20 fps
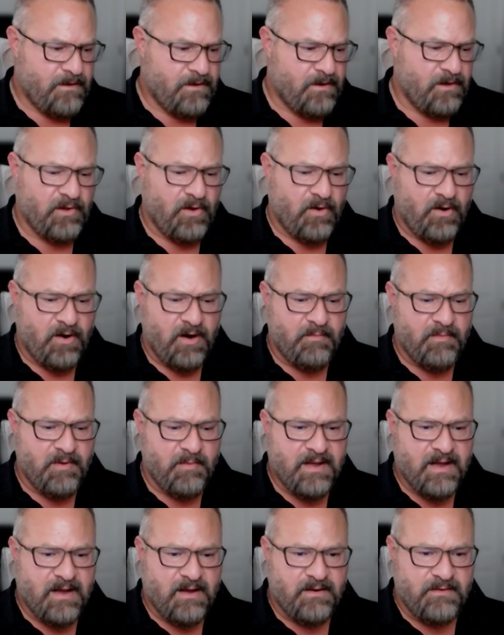alarm
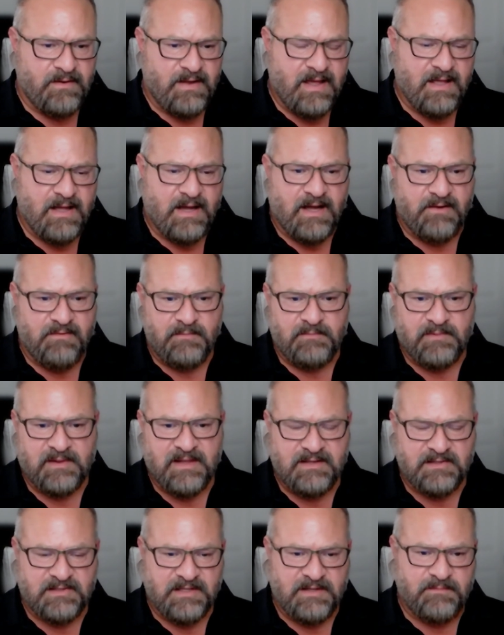about AI
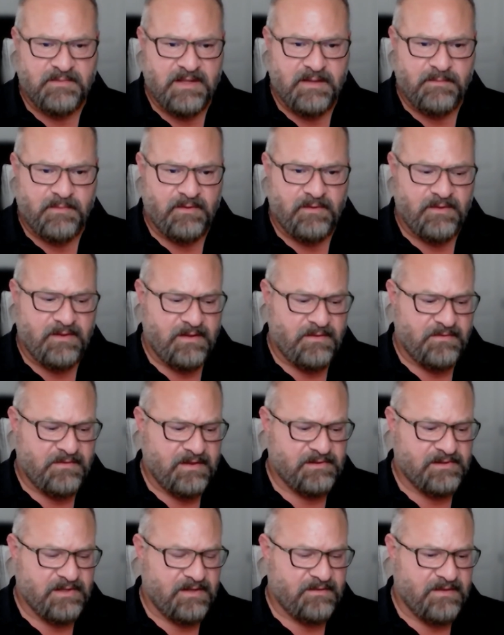replacing people and
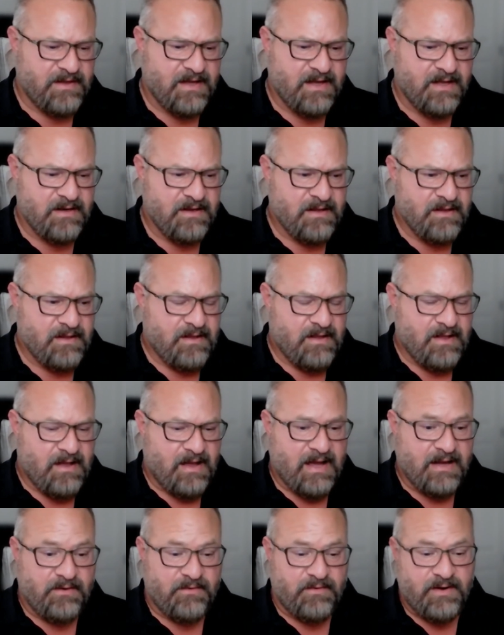things like that.
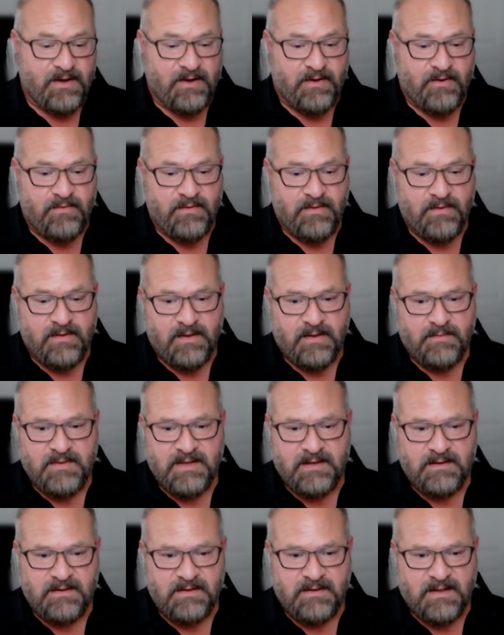I don't know. I
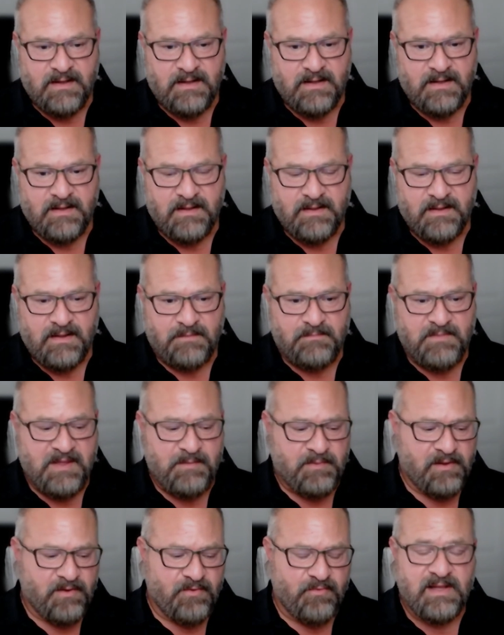mean,
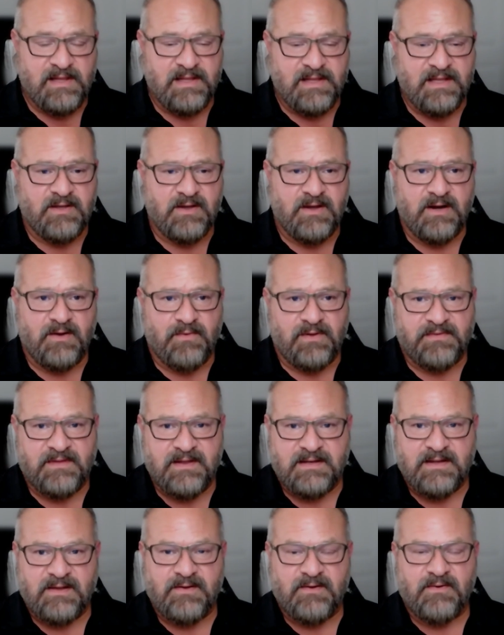people are really good at what they
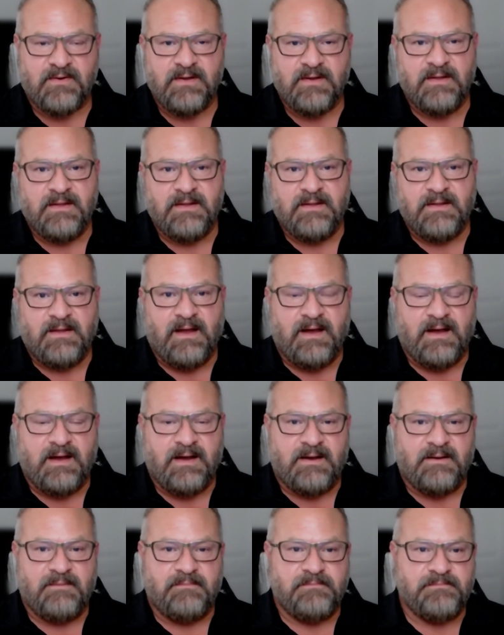do.
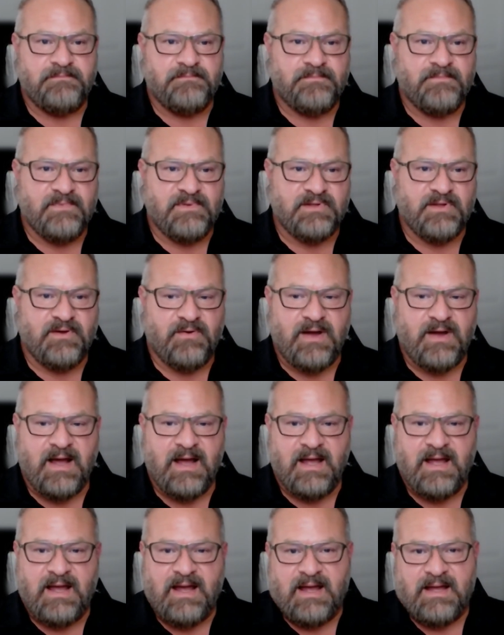Um, so I,